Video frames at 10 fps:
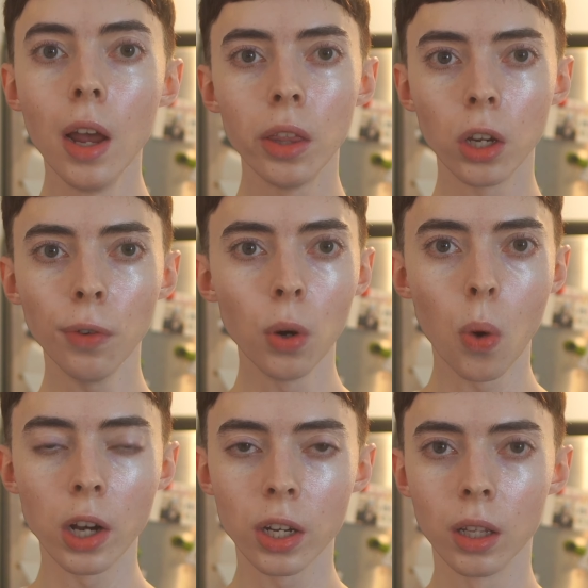Thank you for
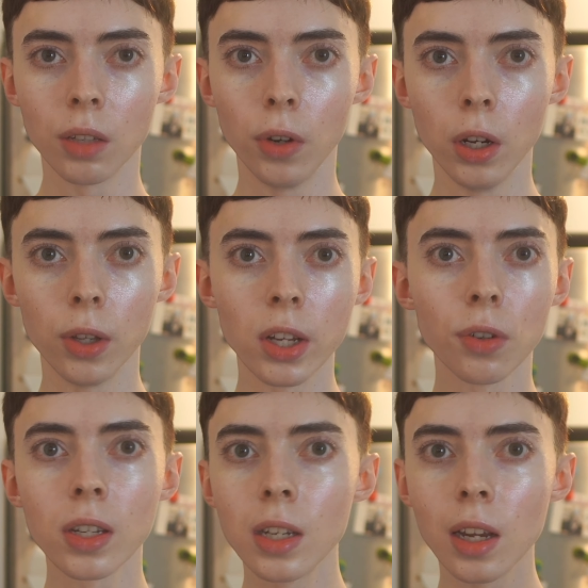watching this video. Thanks
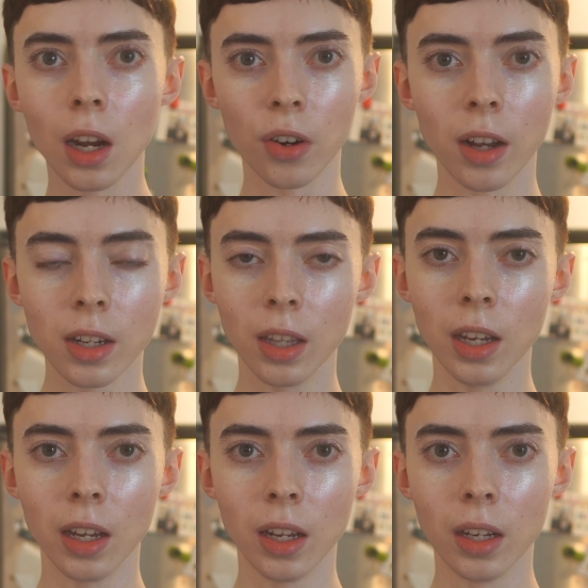for sticking around to
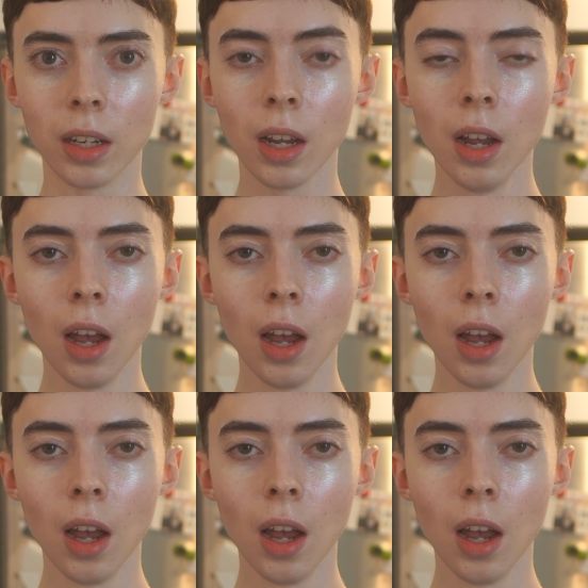the end.